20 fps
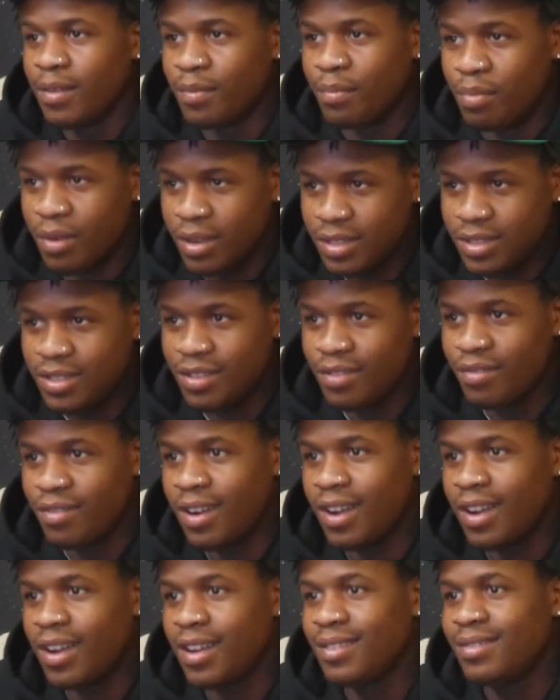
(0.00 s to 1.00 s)
Busta
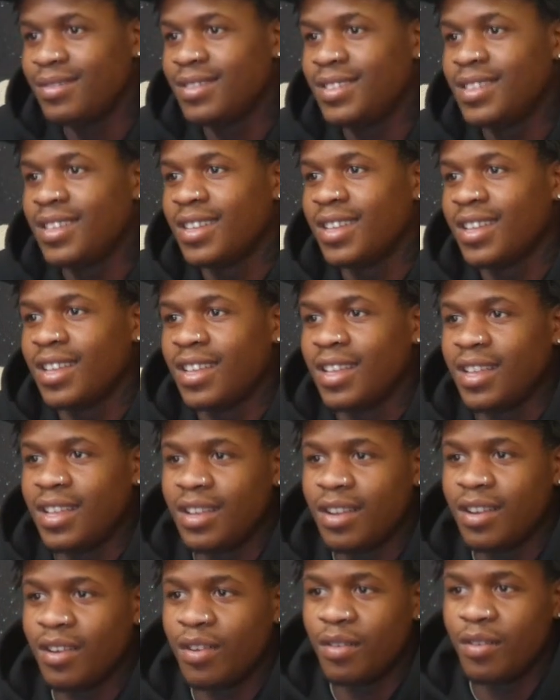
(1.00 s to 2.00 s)
Rhymes,
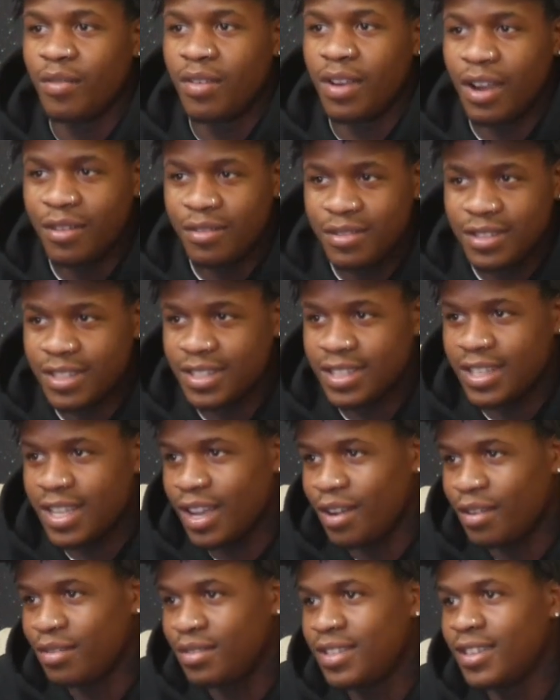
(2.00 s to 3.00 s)
go Helter
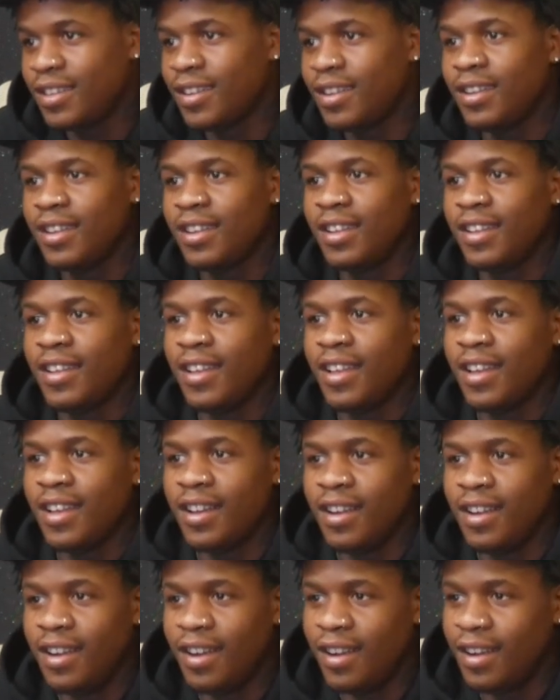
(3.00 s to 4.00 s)
Skelter,
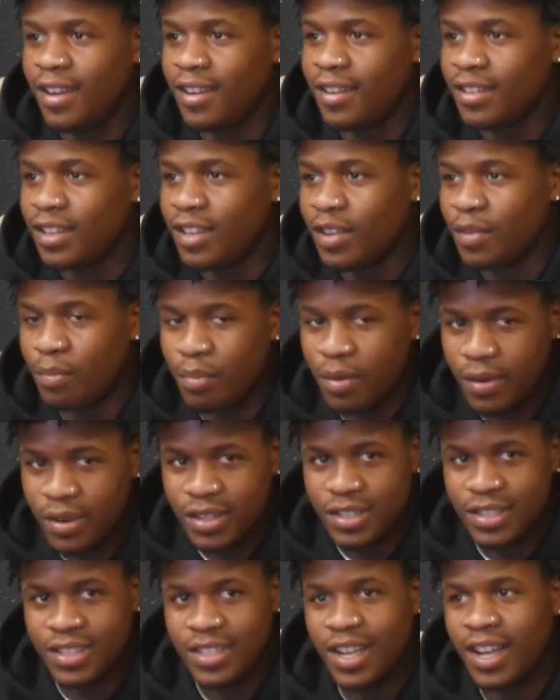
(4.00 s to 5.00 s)

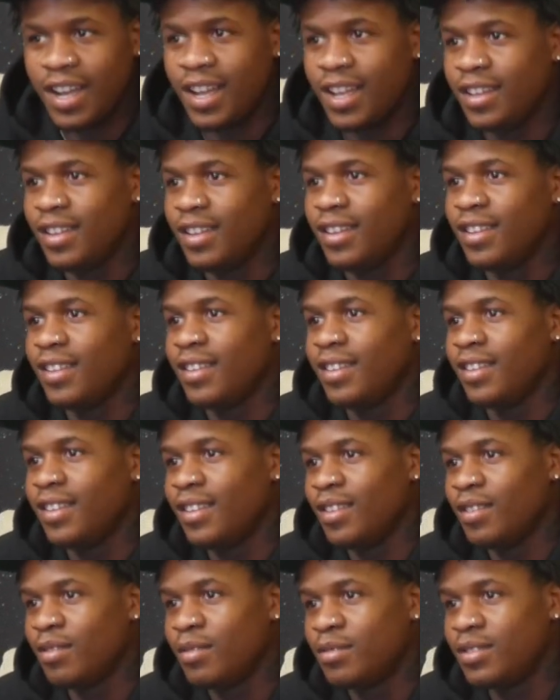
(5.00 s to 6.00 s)
Buckshot,
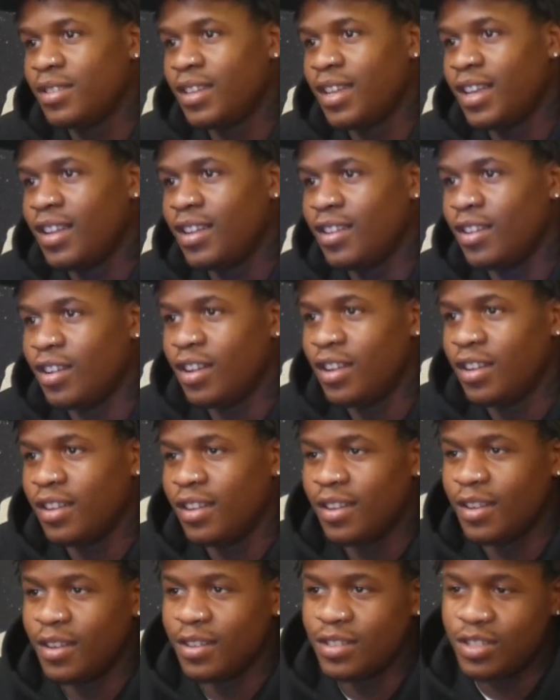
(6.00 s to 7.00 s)
you know what I'm saying?
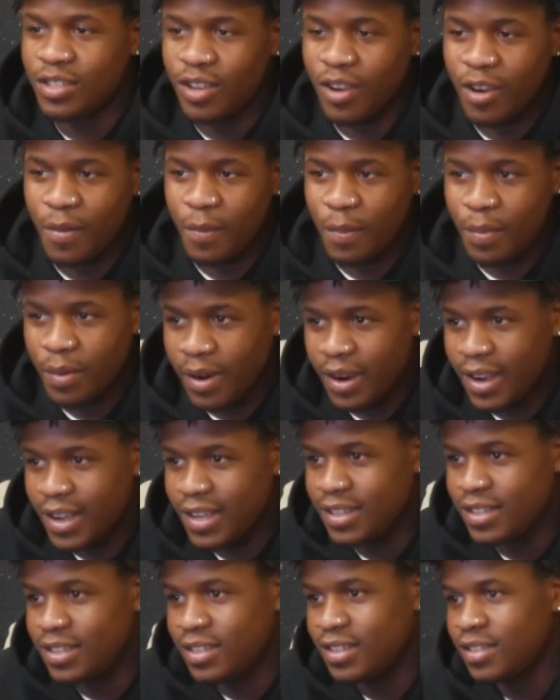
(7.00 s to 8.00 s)
Sean
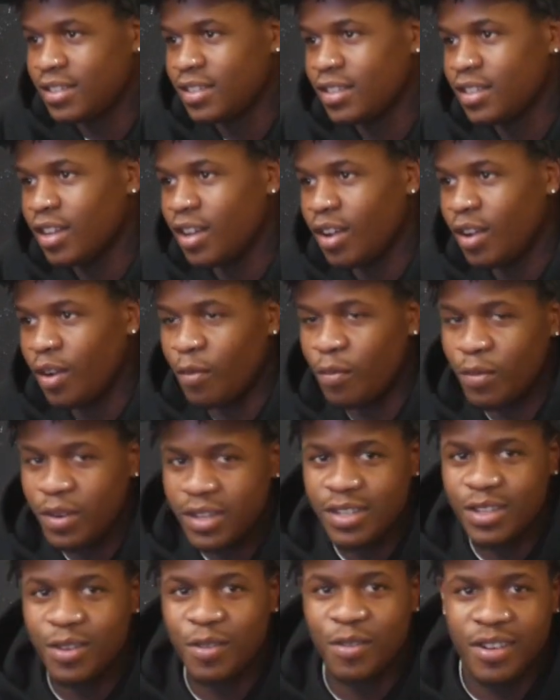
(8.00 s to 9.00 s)
Price,
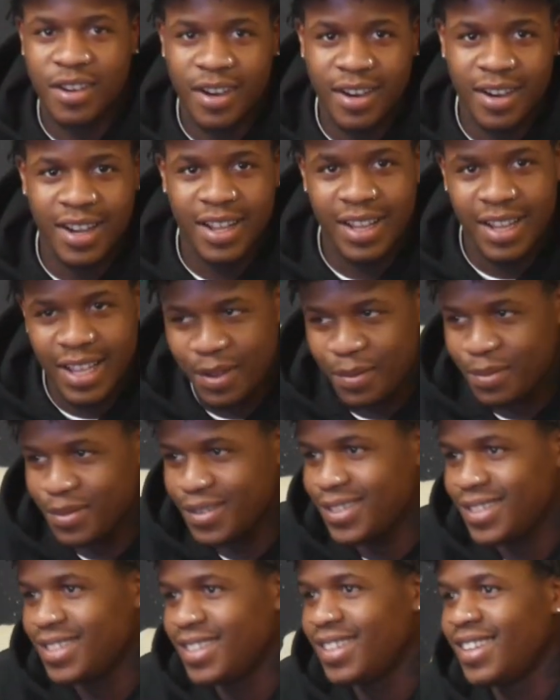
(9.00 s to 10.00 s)
original Gun
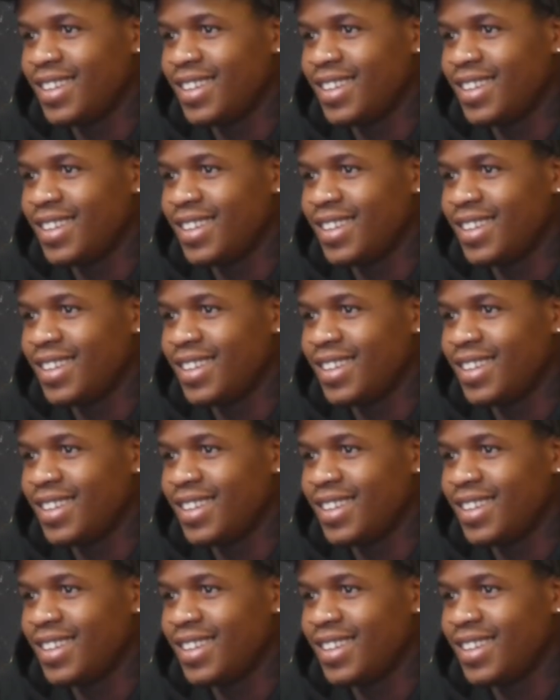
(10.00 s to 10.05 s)
Clappers,